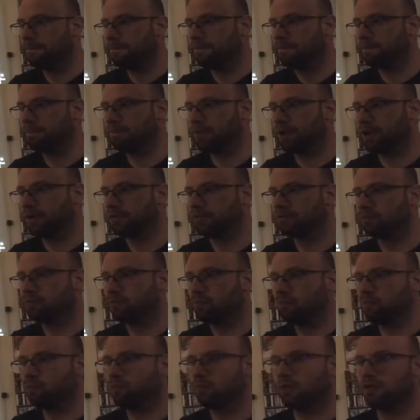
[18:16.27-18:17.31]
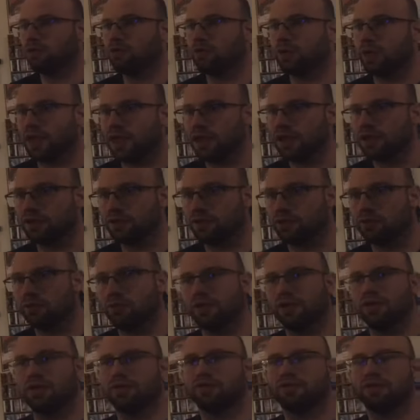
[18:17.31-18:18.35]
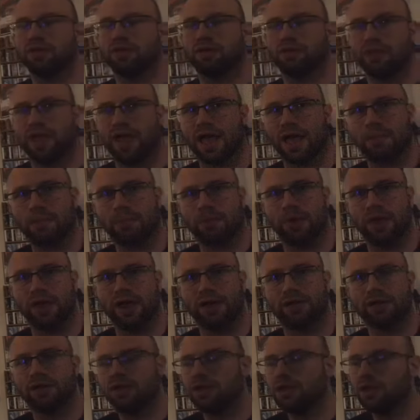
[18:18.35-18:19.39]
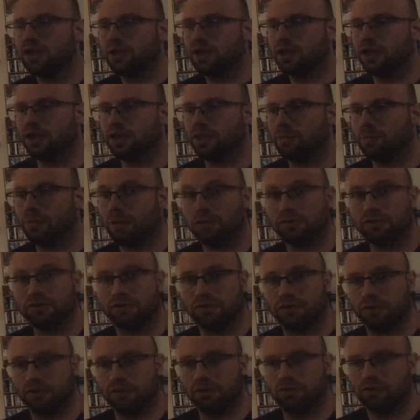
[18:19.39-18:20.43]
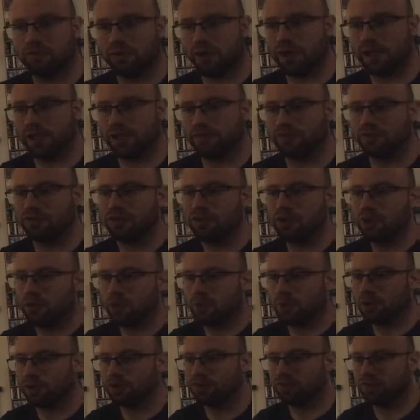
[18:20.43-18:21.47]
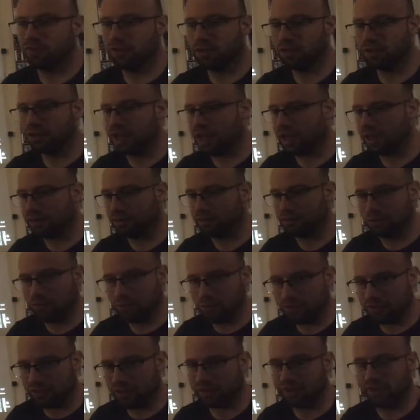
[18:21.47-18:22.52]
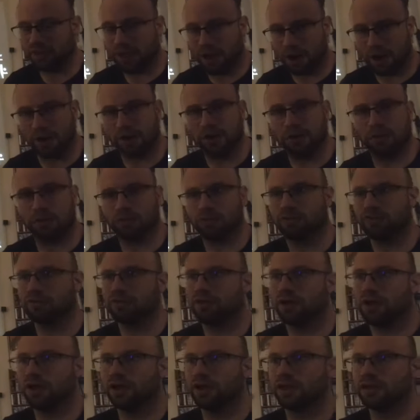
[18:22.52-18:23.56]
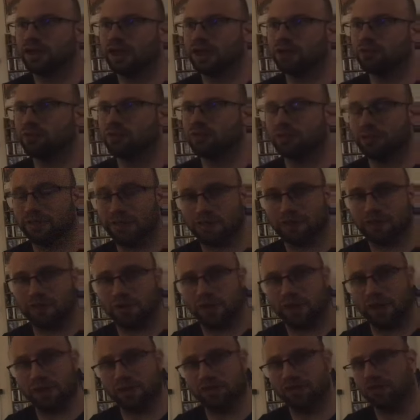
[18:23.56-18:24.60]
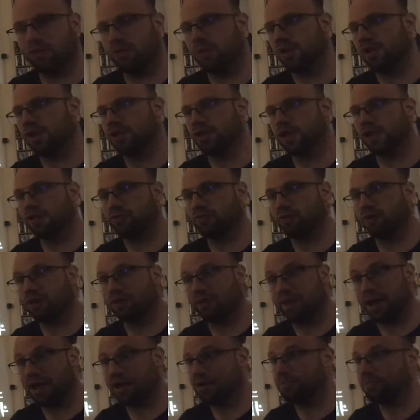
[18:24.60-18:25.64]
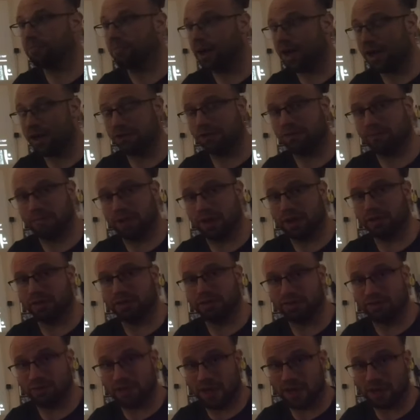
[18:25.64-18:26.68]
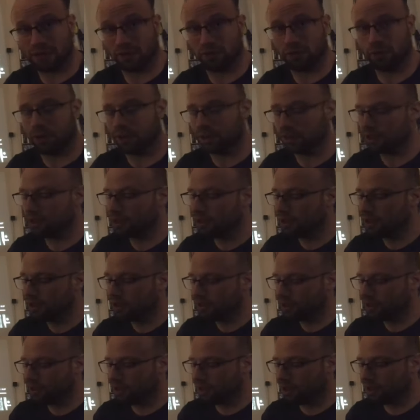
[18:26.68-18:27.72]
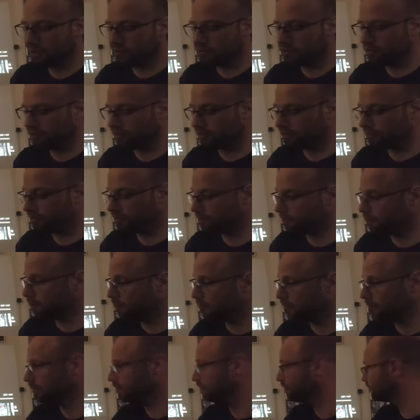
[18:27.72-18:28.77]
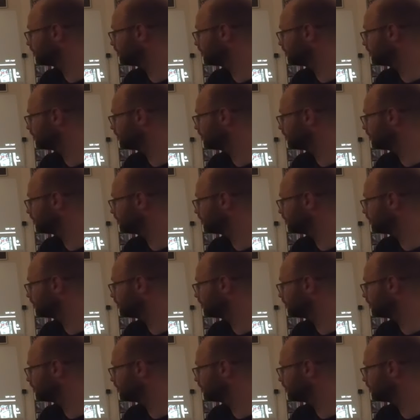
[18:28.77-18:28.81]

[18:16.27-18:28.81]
But what you can do is elaborate in a multitude of ways while still not losing the character of the song. And that's what this song is doing, and that's what a lot of modern metal is not doing. So let's keep going with this.